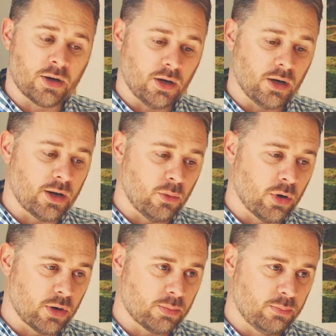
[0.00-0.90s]
and I
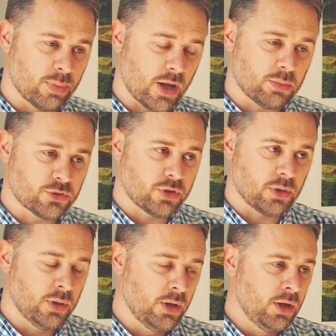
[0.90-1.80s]
want to be able
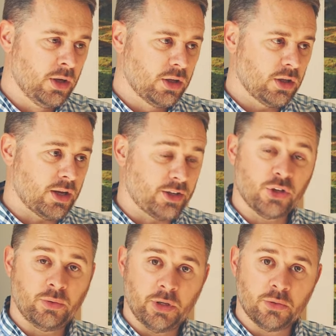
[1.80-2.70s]
to, and I do
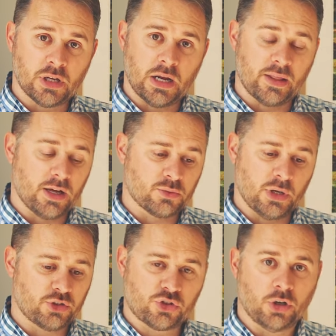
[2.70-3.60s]
use it like that as
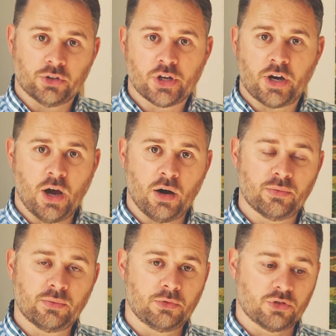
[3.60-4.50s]
well. I just don't turn it
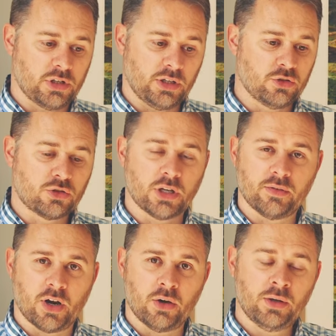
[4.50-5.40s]
off, just
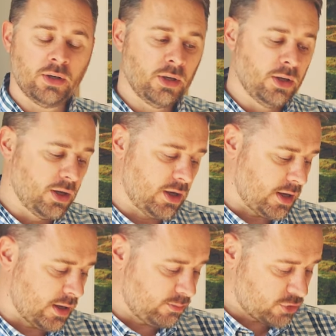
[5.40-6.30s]
leave it on.
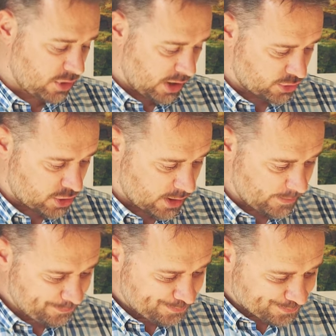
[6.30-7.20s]
So that's
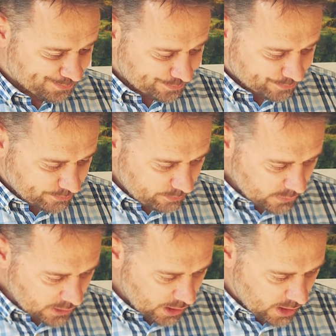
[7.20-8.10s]
great.
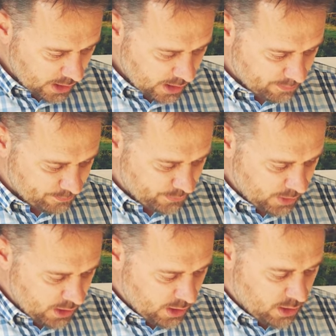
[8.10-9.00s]

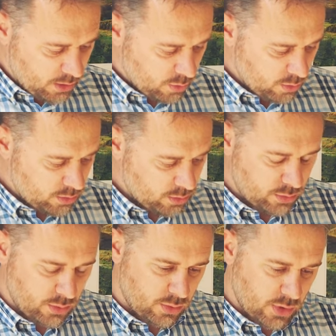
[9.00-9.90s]

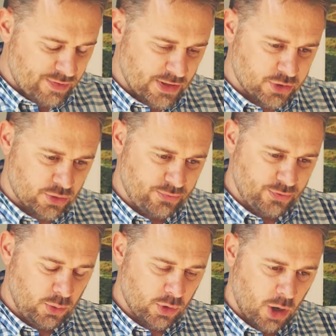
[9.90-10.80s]
I've had a
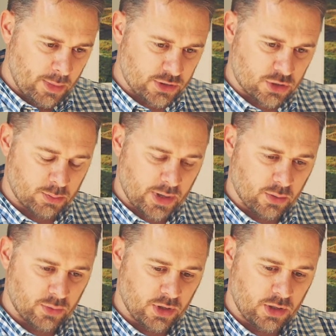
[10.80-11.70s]
few comments
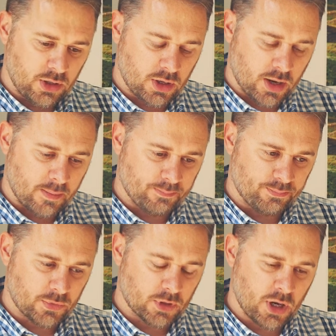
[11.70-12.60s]
about the,
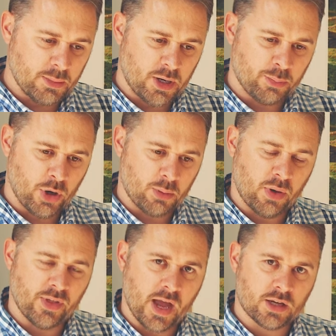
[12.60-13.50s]
I made a point
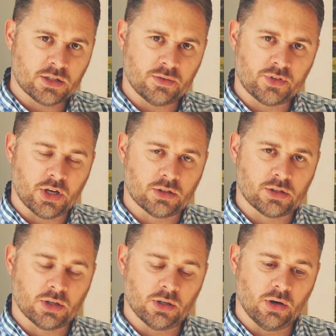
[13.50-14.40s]
about the EXIF
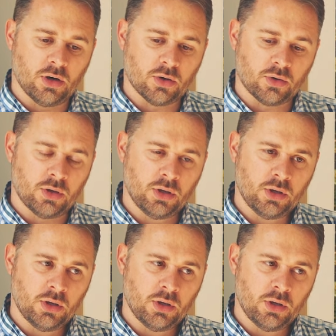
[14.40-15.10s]
data on